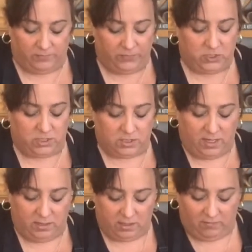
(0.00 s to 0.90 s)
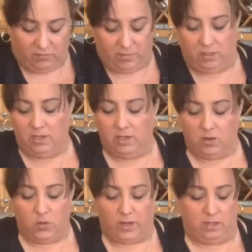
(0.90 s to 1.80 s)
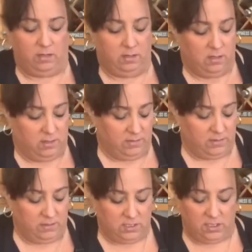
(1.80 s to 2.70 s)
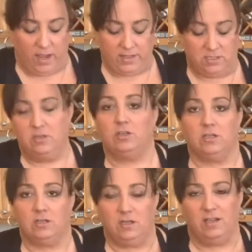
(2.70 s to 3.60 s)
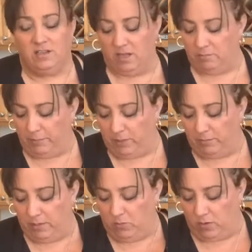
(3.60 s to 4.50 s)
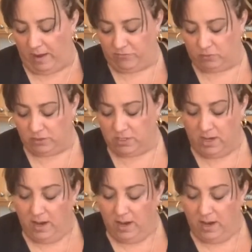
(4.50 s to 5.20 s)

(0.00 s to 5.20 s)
Just kind of give them a quick slice, and you can cut them up a little bit more afterwards.